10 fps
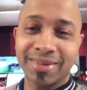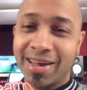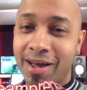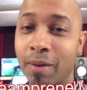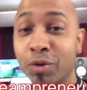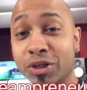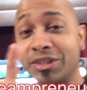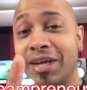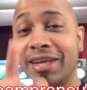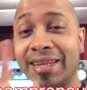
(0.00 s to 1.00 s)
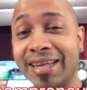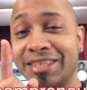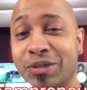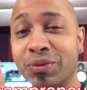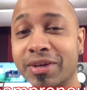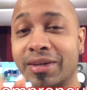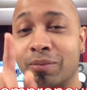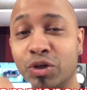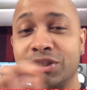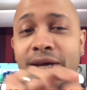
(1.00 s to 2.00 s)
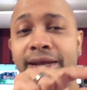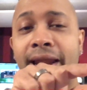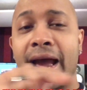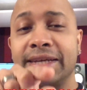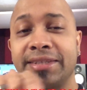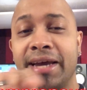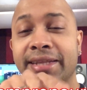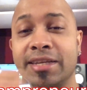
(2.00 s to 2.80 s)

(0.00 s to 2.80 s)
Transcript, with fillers: Yeah, I'm gonna start that. That's a new thing. I'm gonna start that. Hashtag,